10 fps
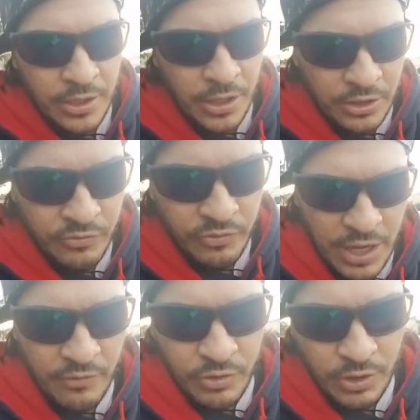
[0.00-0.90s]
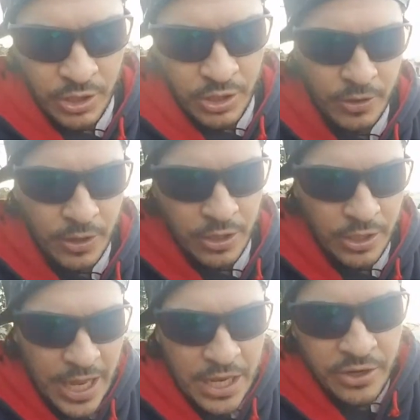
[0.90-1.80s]
I'll even have a
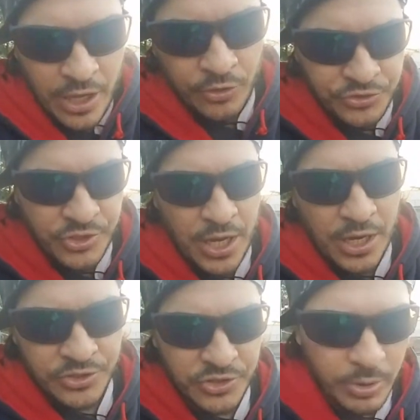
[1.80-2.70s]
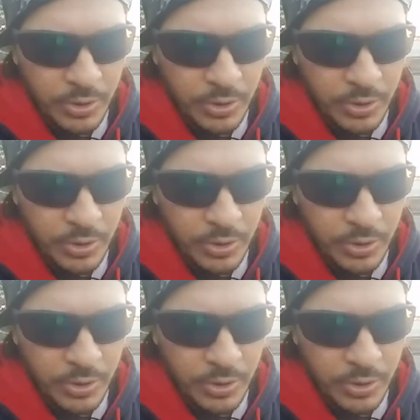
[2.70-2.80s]
handheld size.